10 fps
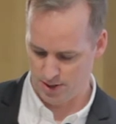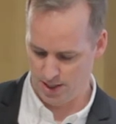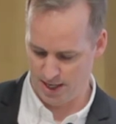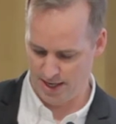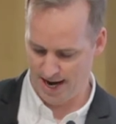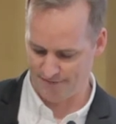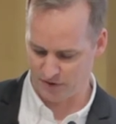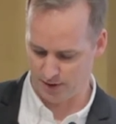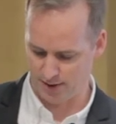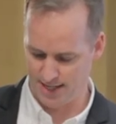And
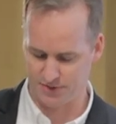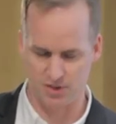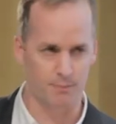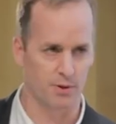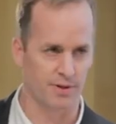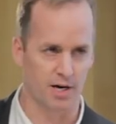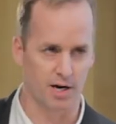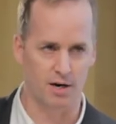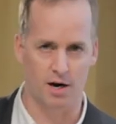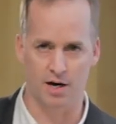after the Last Supper,
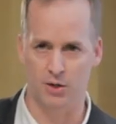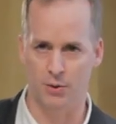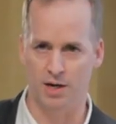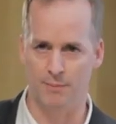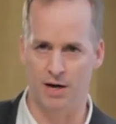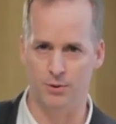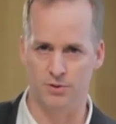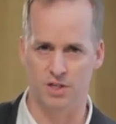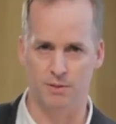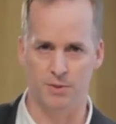they're arguing about
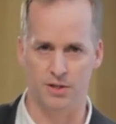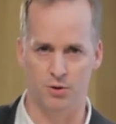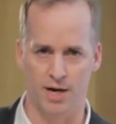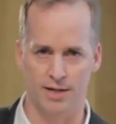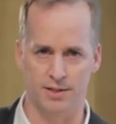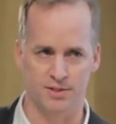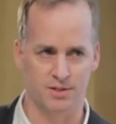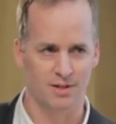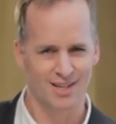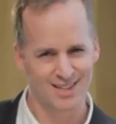who's going to be the
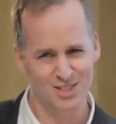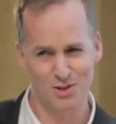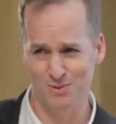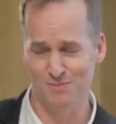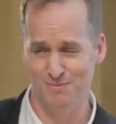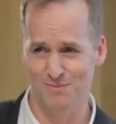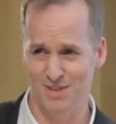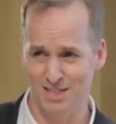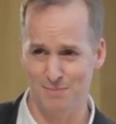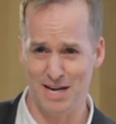greatest. These are,
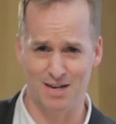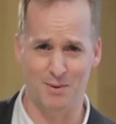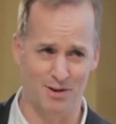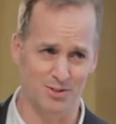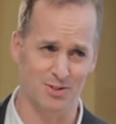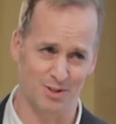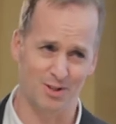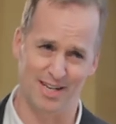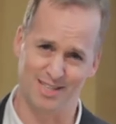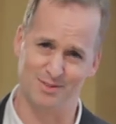he's making them out to look
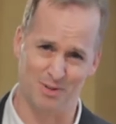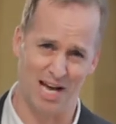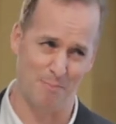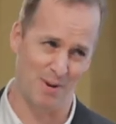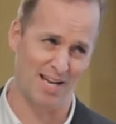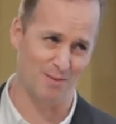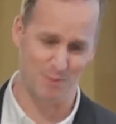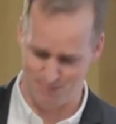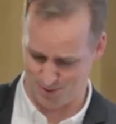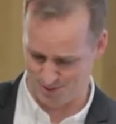like some kind of petty
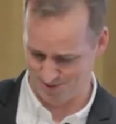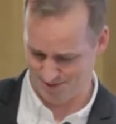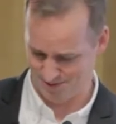people.